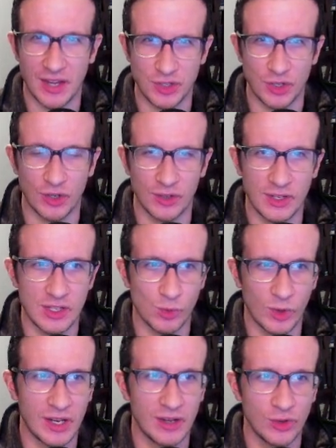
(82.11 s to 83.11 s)
center,
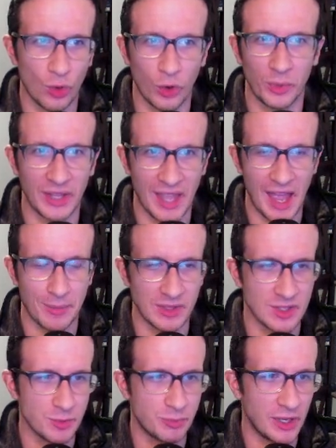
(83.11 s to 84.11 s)
is when it normally
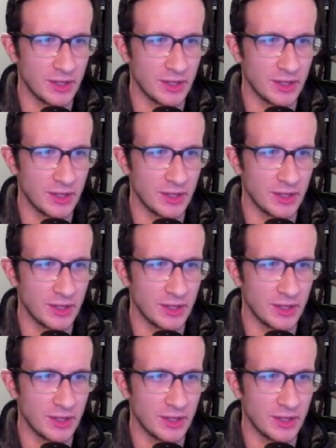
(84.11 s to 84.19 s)
happens.